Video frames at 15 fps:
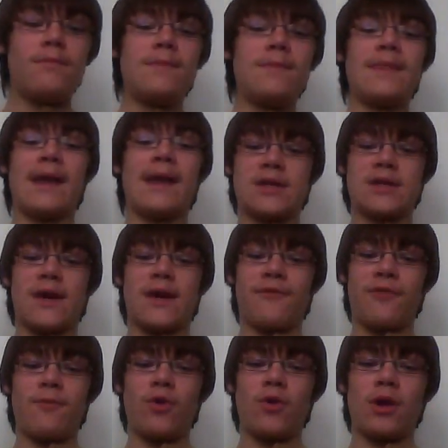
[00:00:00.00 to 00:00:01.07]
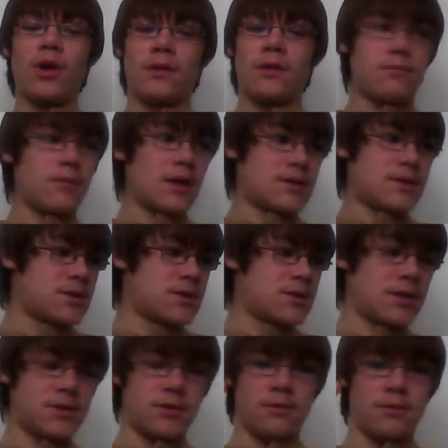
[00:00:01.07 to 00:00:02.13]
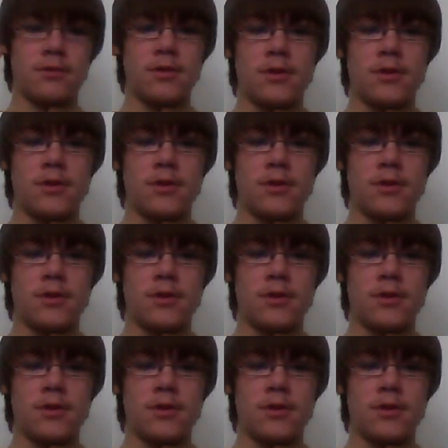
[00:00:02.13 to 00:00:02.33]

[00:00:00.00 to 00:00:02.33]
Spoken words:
That goes off in the morning. That's a stressor.